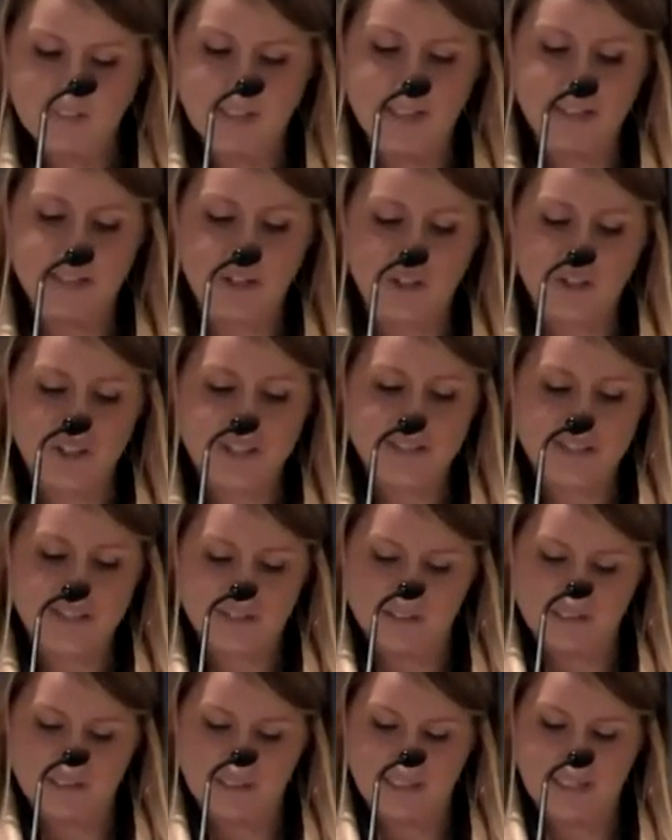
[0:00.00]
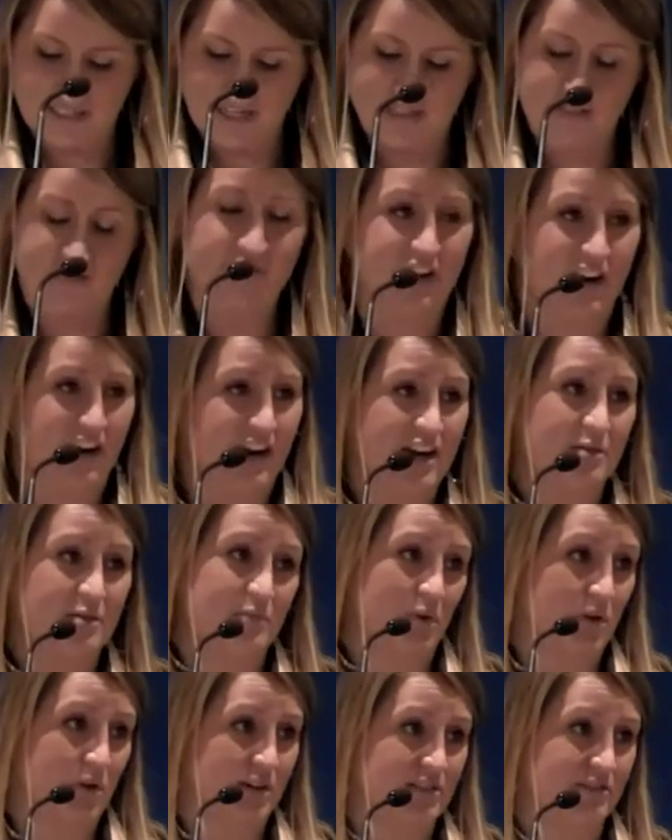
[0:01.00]
Increasingly, it's very
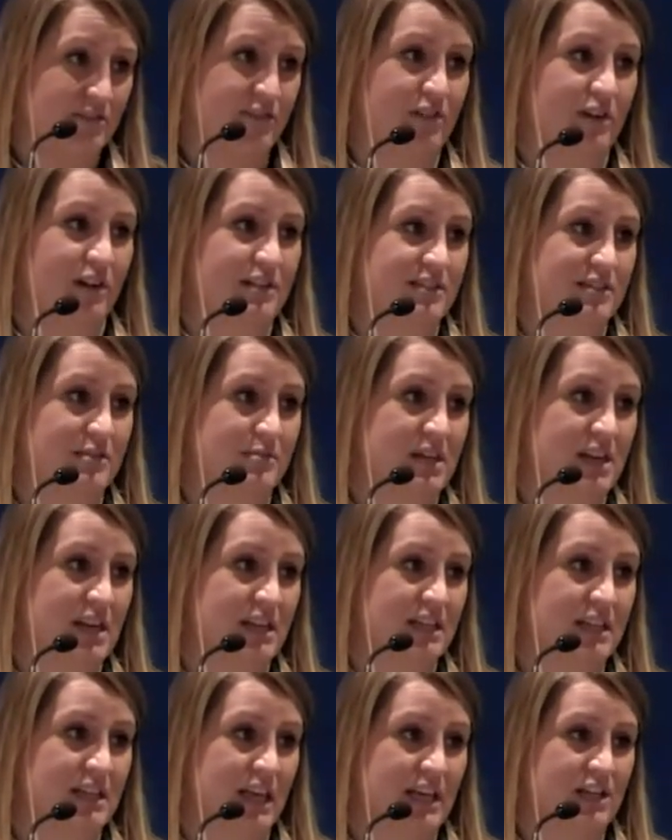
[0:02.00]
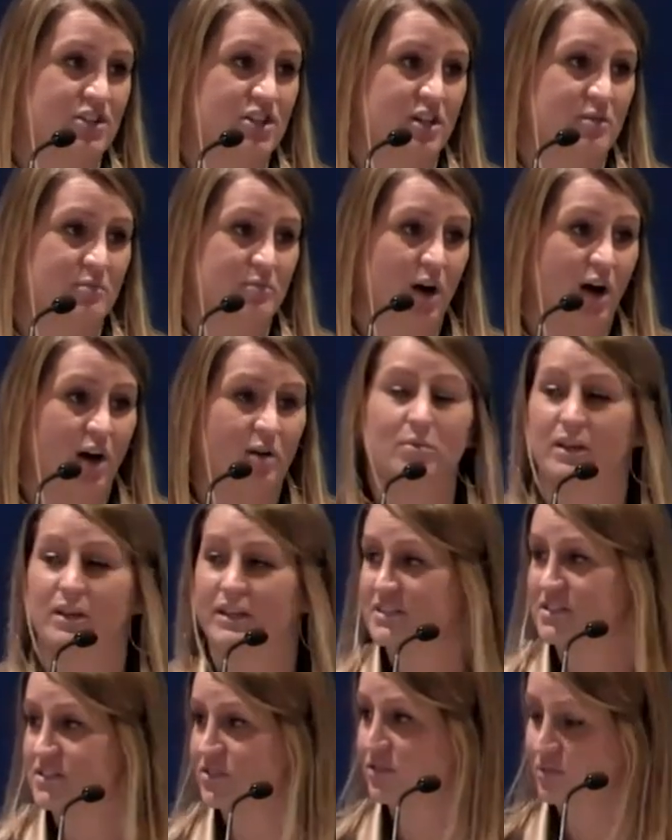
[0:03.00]
important for us to be engaging
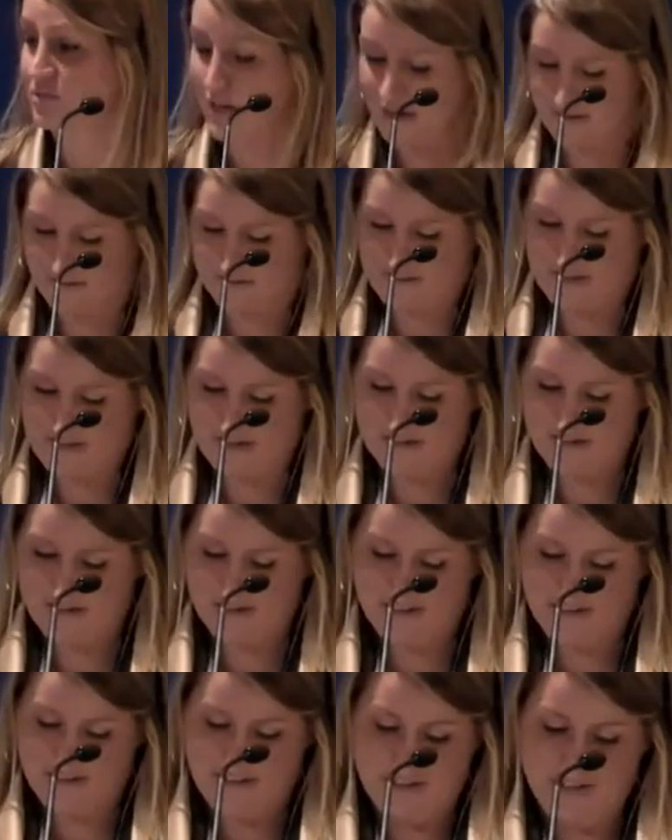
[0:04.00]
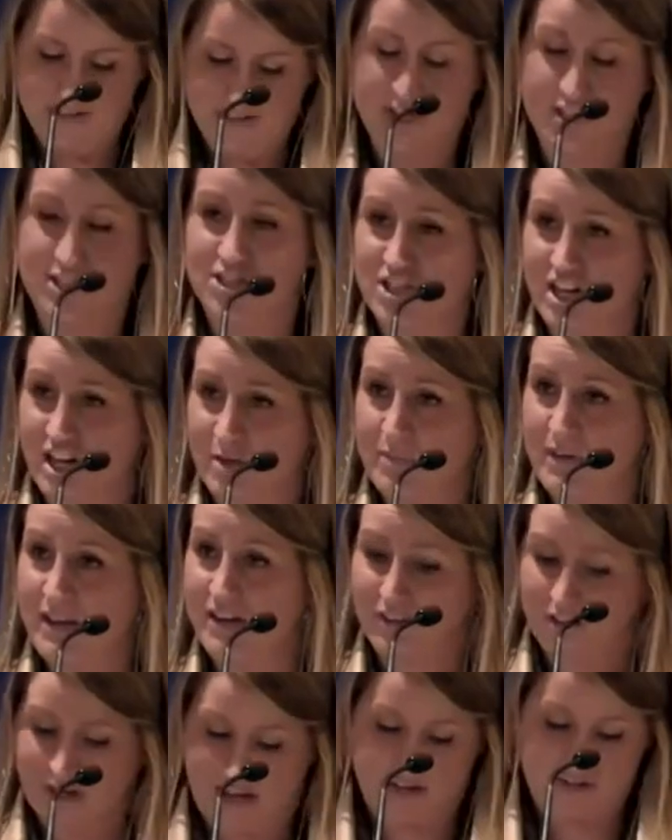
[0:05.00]
publics directly to shape
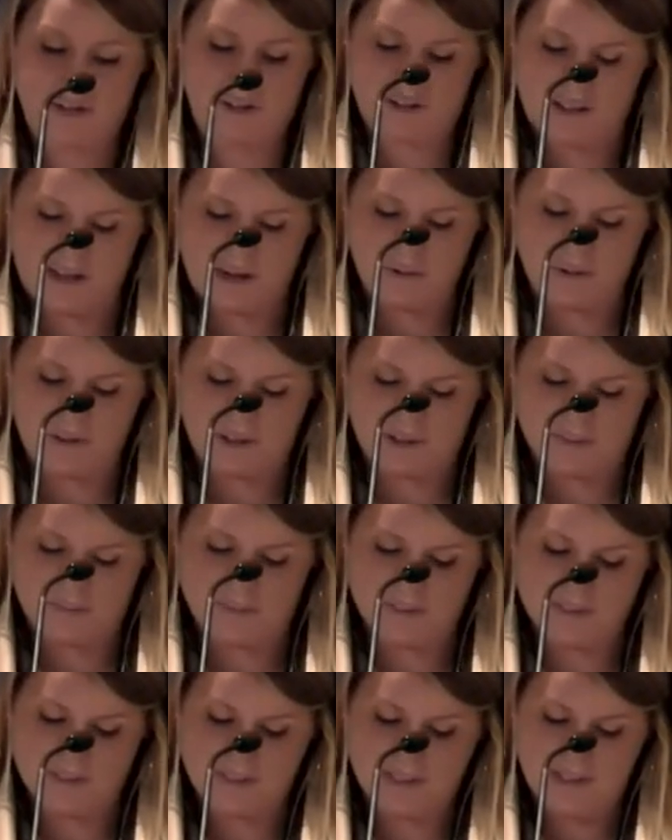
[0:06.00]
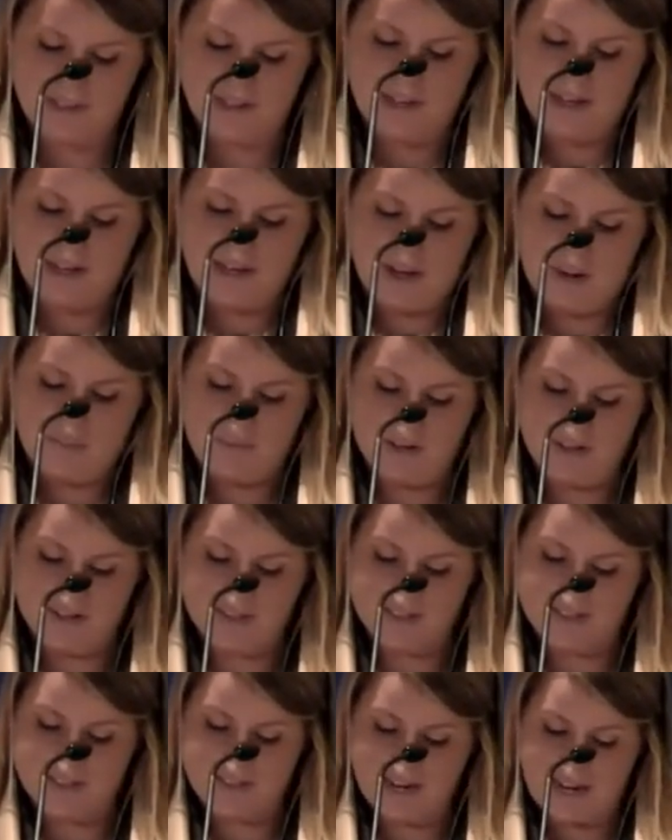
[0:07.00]
international outcomes. Because
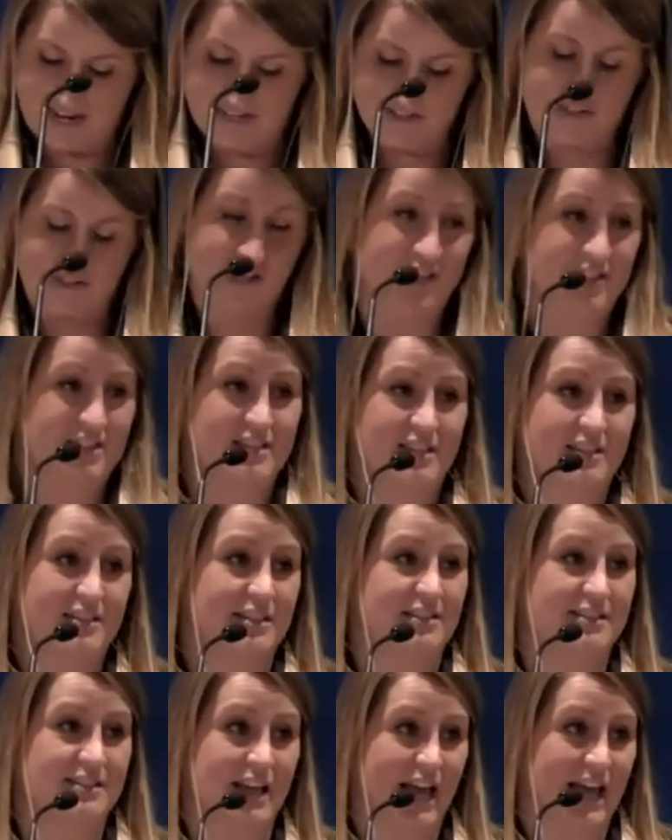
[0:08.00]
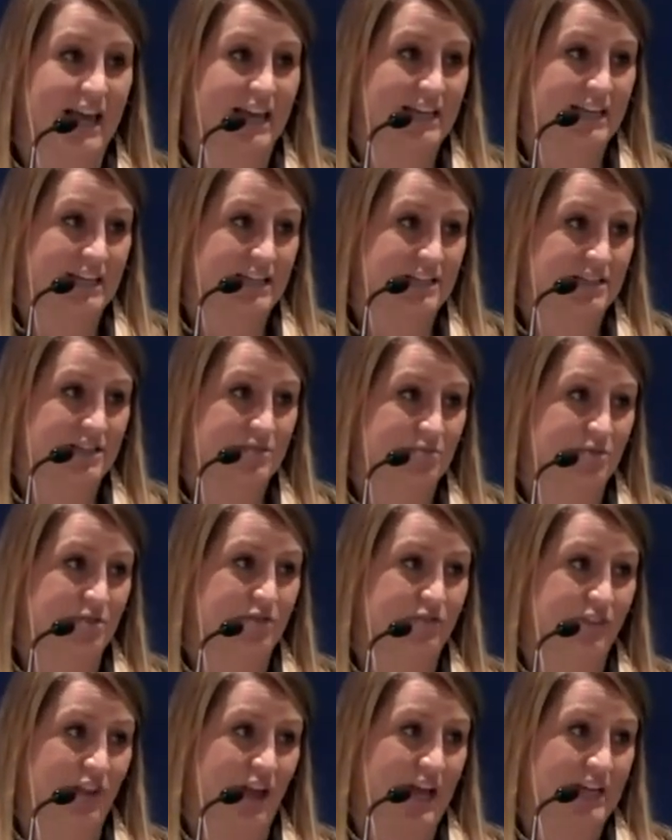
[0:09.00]
it's not just that societies
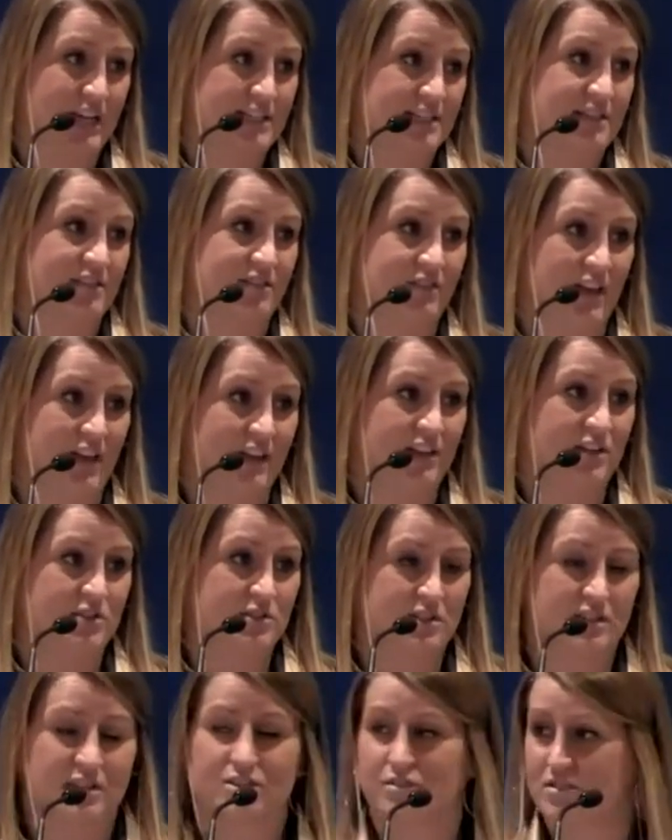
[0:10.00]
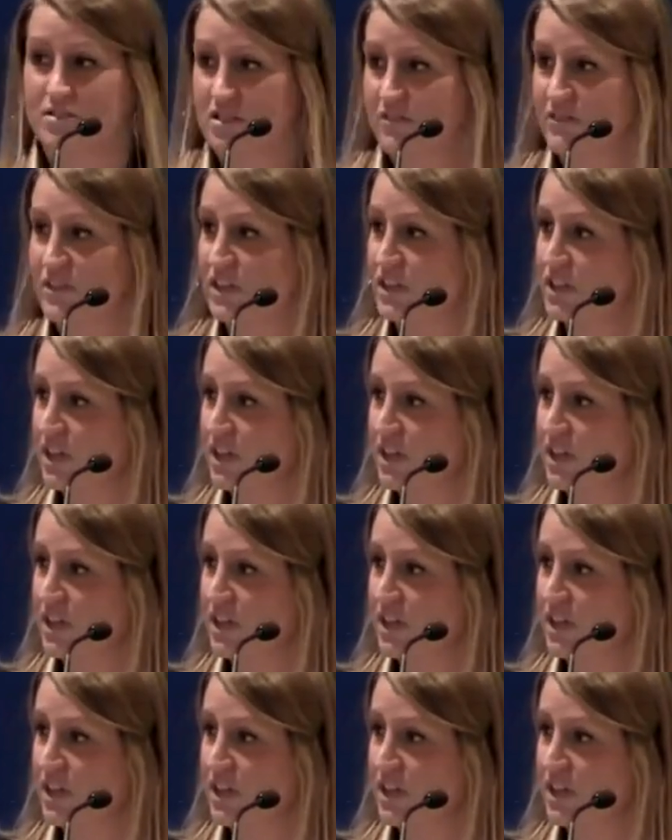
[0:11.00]
reflect the values and interests of their